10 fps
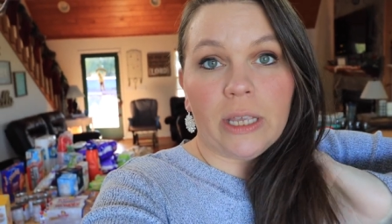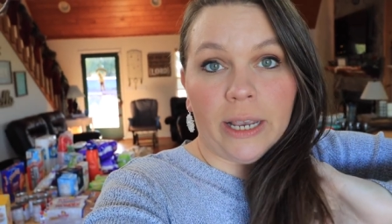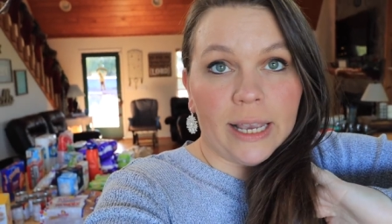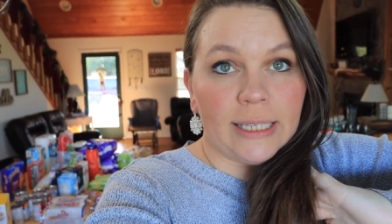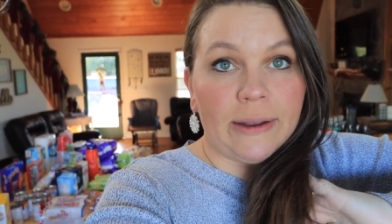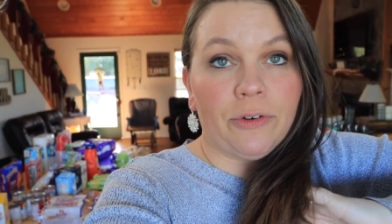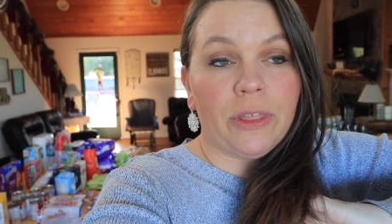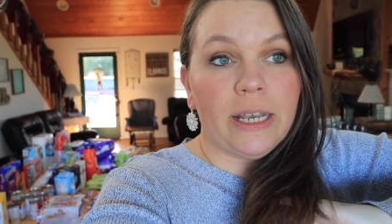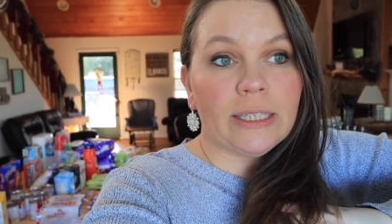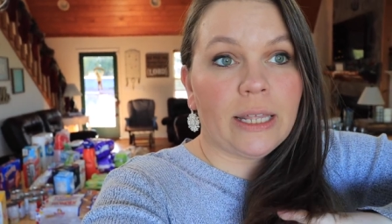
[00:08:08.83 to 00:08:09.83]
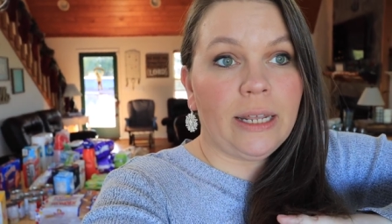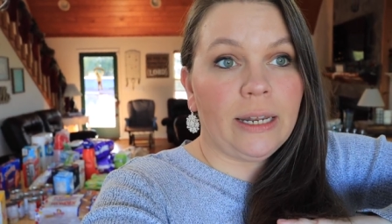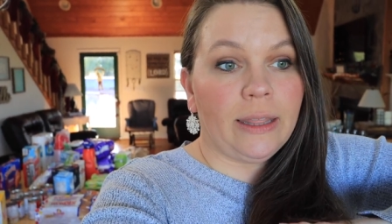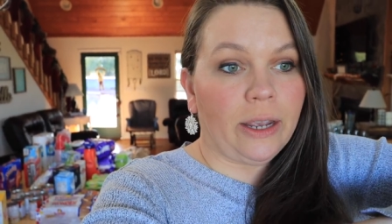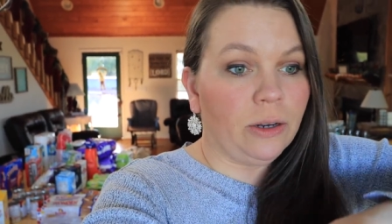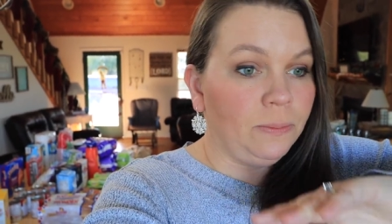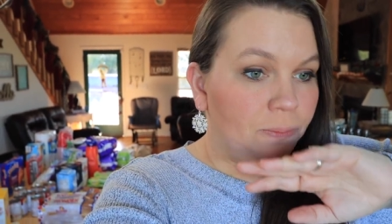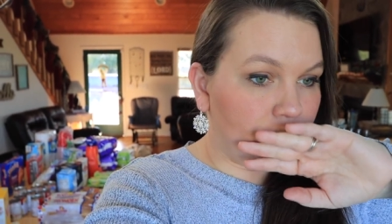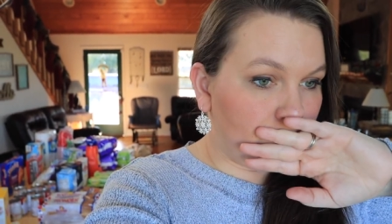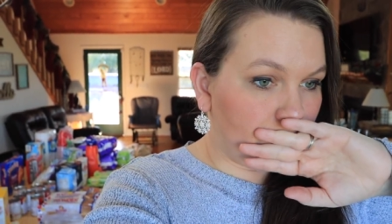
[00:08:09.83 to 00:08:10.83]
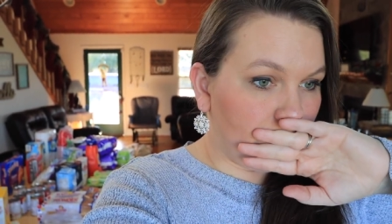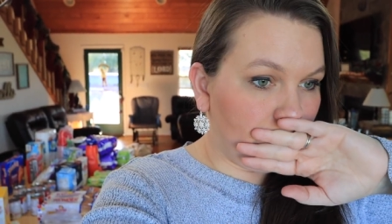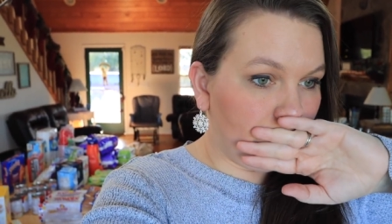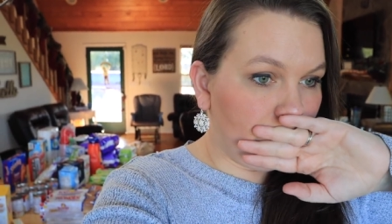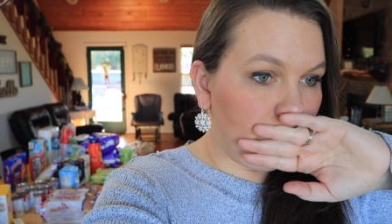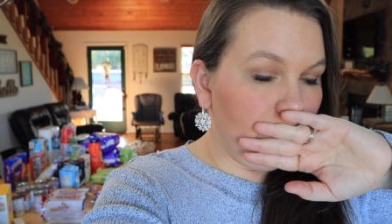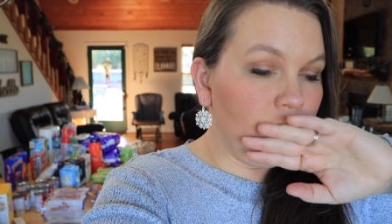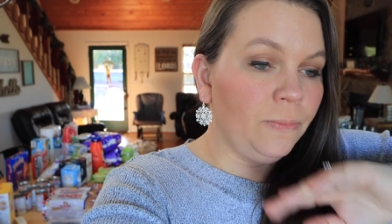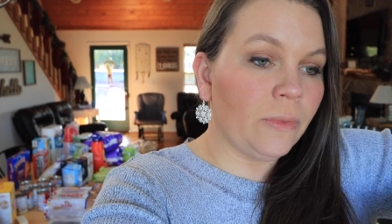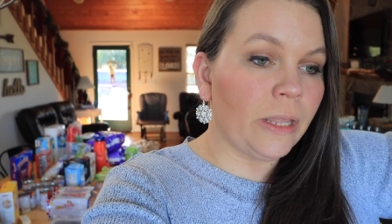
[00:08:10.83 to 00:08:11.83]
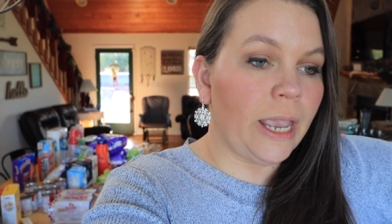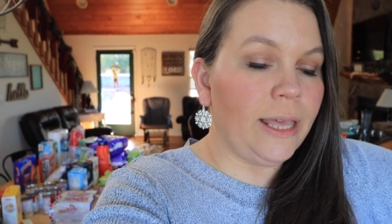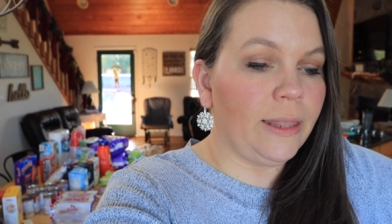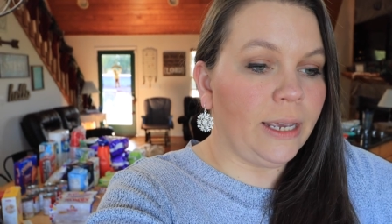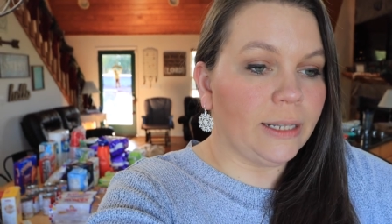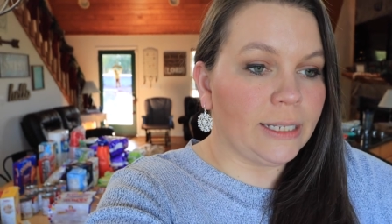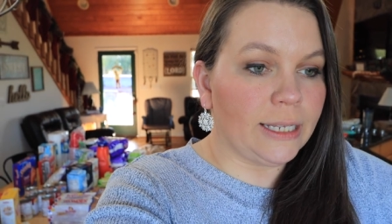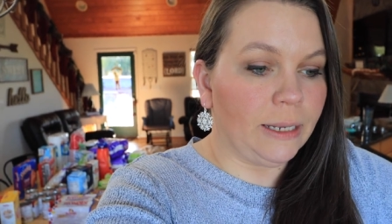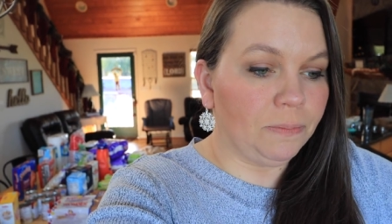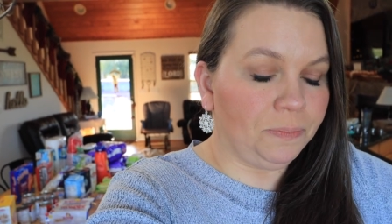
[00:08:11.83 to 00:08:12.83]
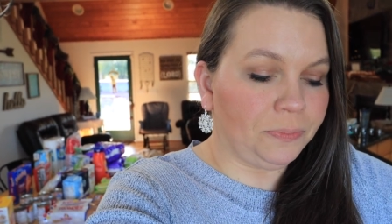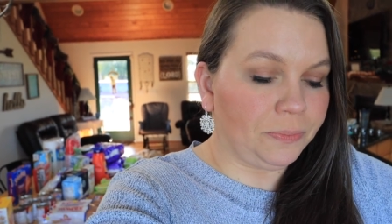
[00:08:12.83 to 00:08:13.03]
I got several things I needed there. And then, let's see.